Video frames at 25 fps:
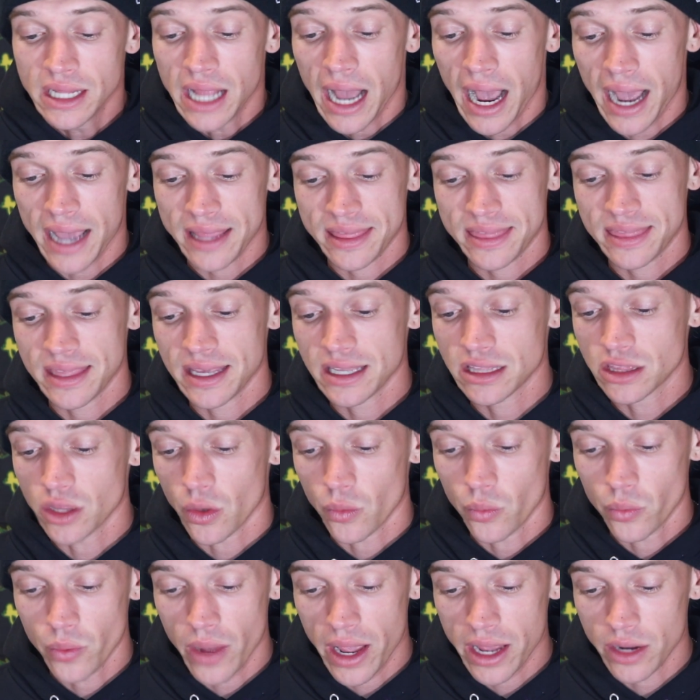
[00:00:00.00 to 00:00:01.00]
I think the
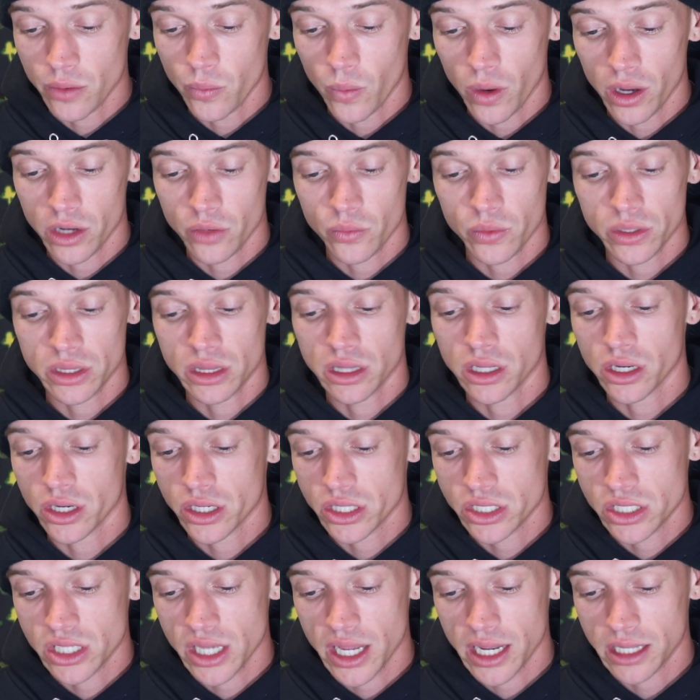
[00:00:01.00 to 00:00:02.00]
red one would look
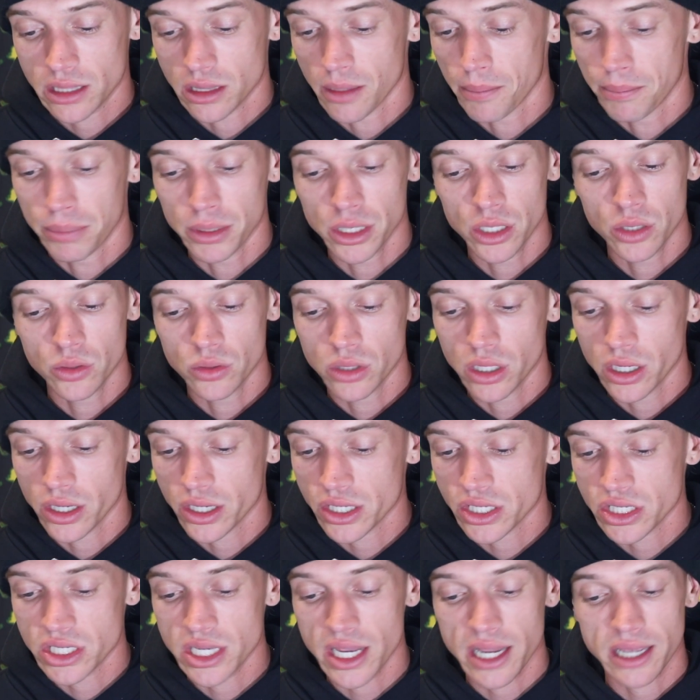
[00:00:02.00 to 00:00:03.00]
sick. The blue
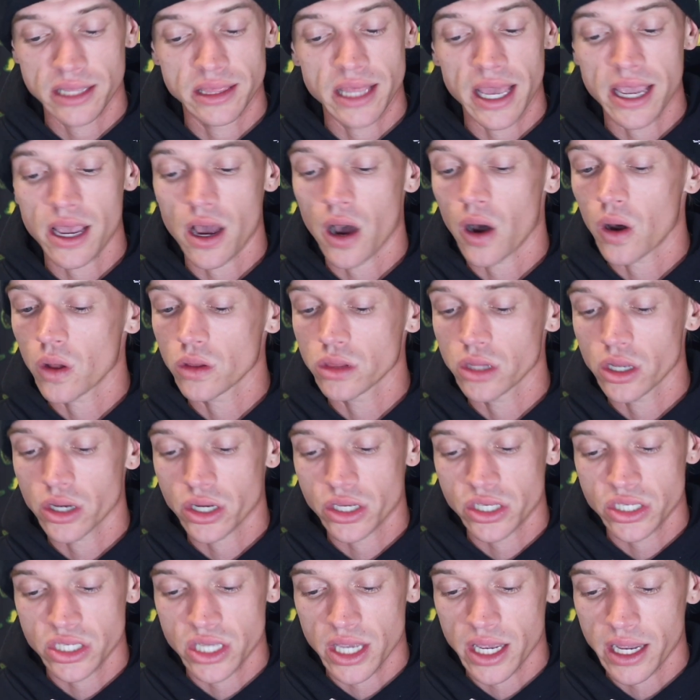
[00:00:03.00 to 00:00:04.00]
looks sick. They all
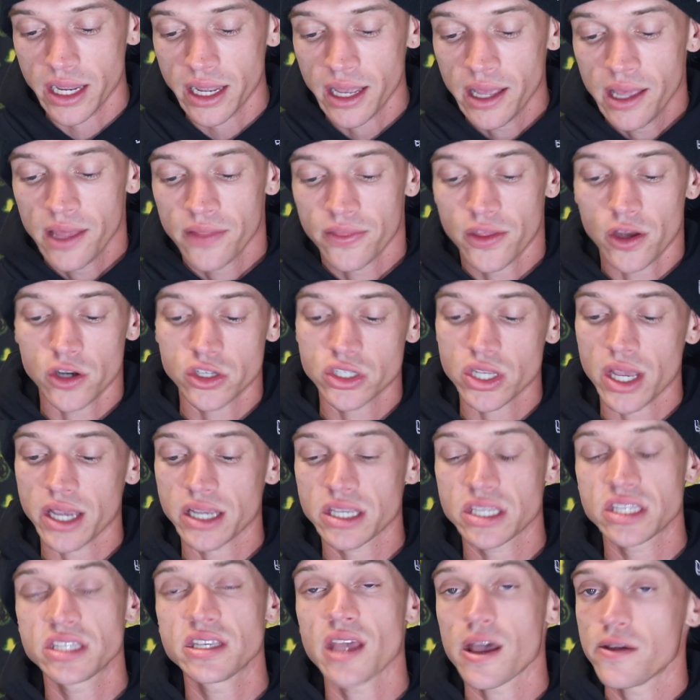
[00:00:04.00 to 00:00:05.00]
look sick. There's like
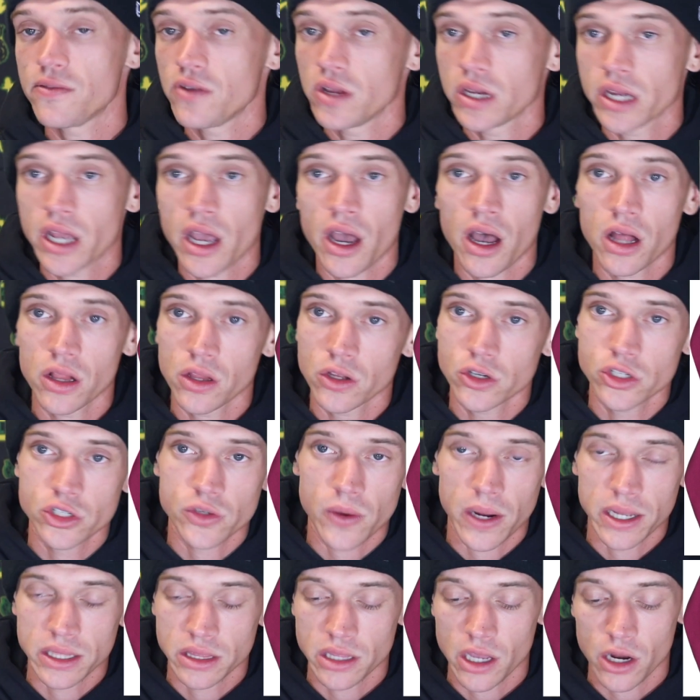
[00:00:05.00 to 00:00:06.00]
7 colors
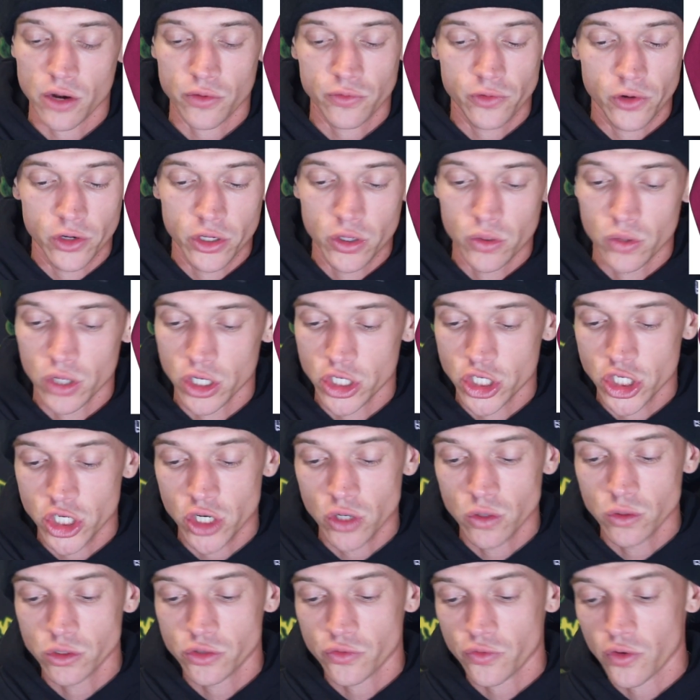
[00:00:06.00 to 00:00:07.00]
right there for you to
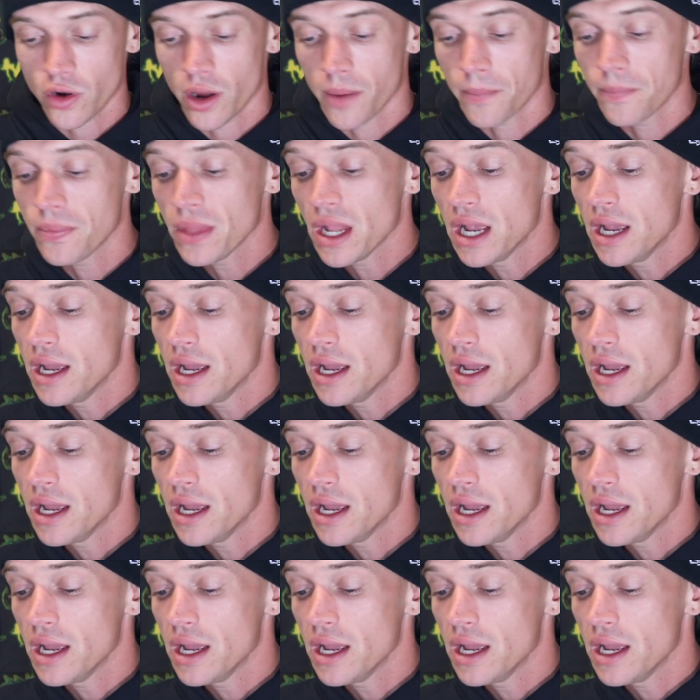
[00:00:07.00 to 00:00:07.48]
choose from.